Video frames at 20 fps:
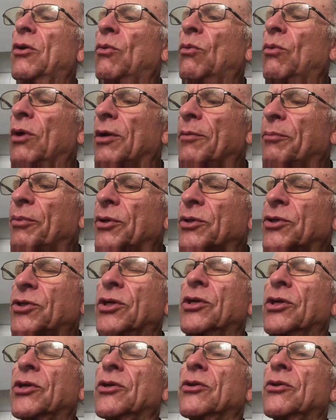one
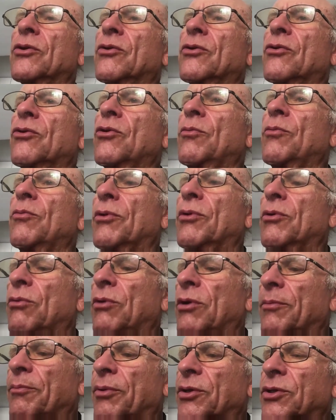particular group or
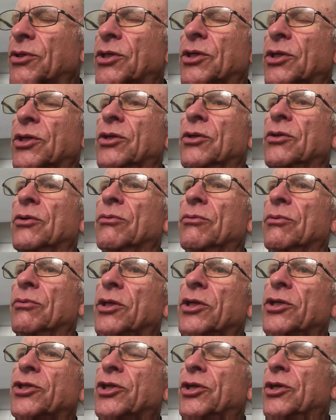one particular
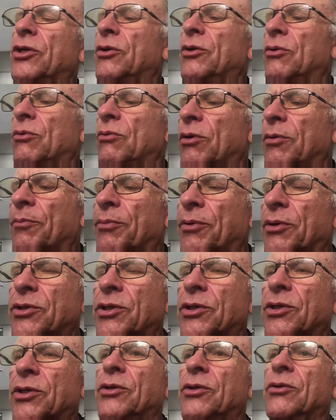religion or one
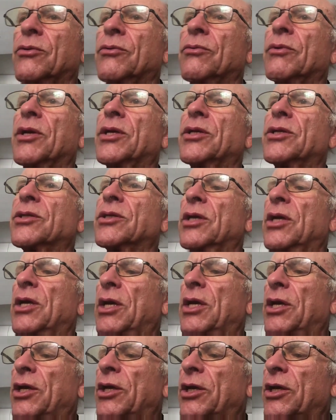particular race
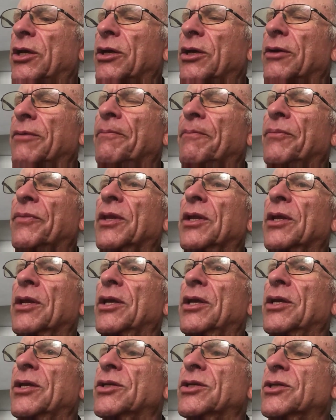
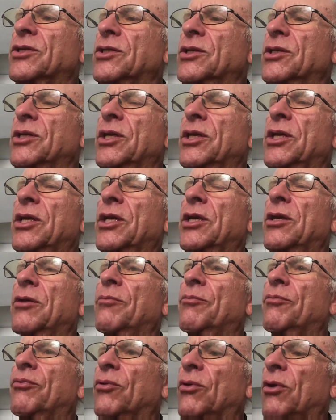is the
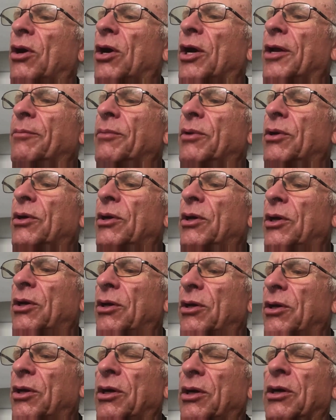prime
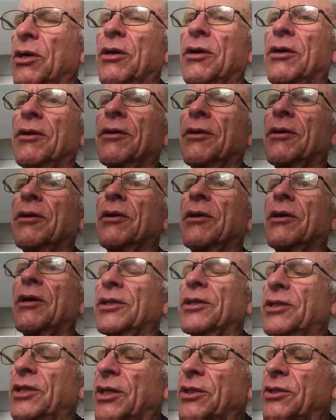
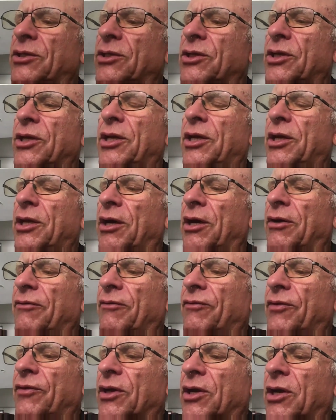identity
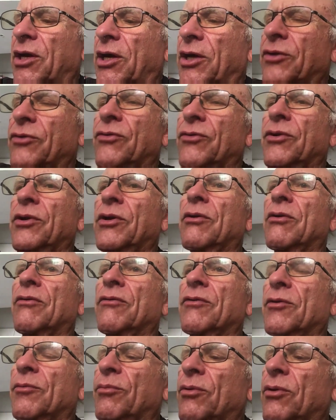of the country or
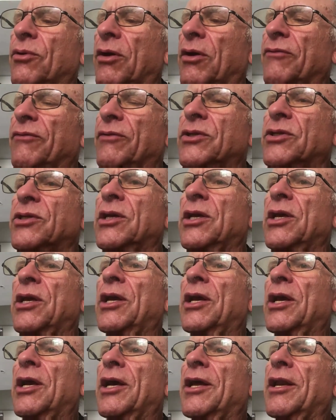the province,
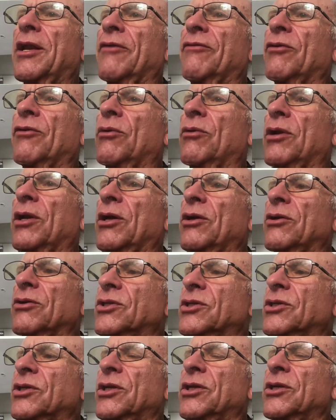and everyone
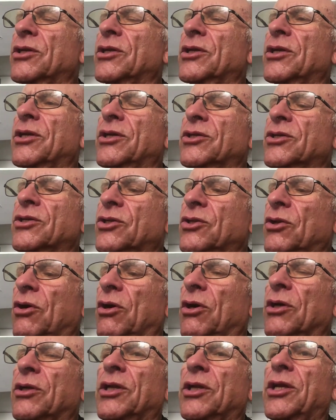else is
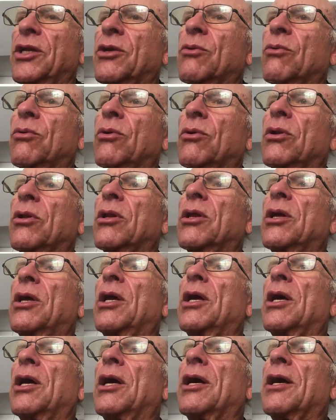not equal
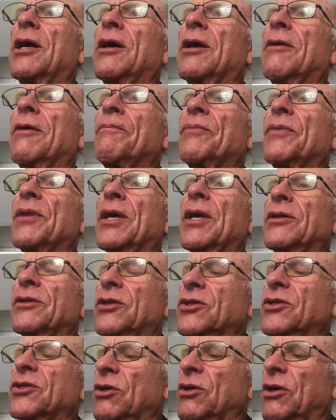and
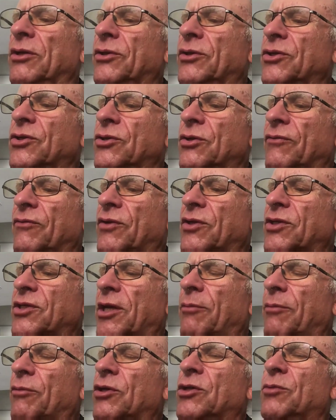does not deserve the
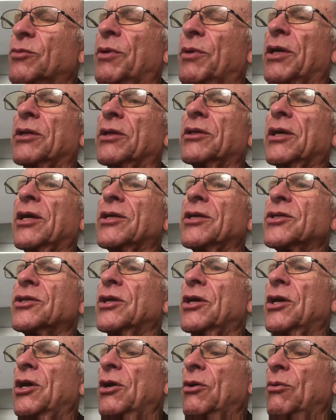same respect as
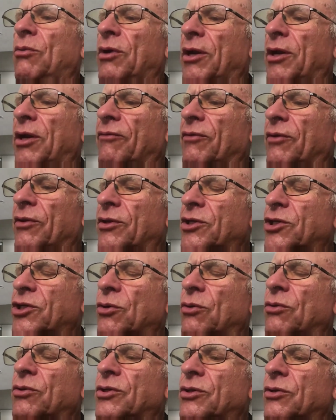whatever the
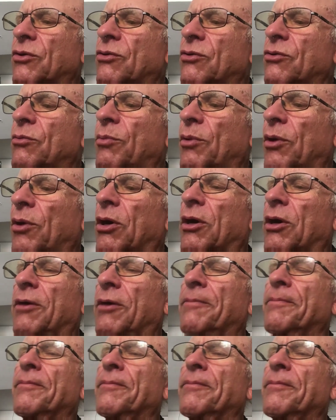chosen group are.
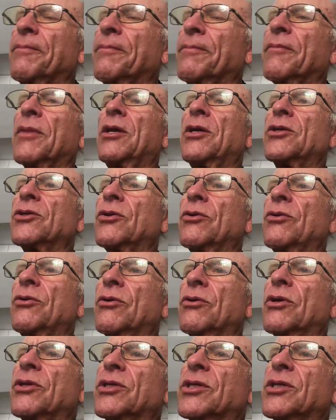
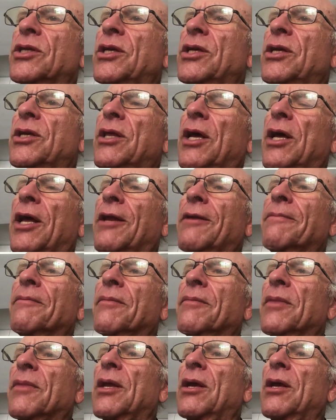So you can see that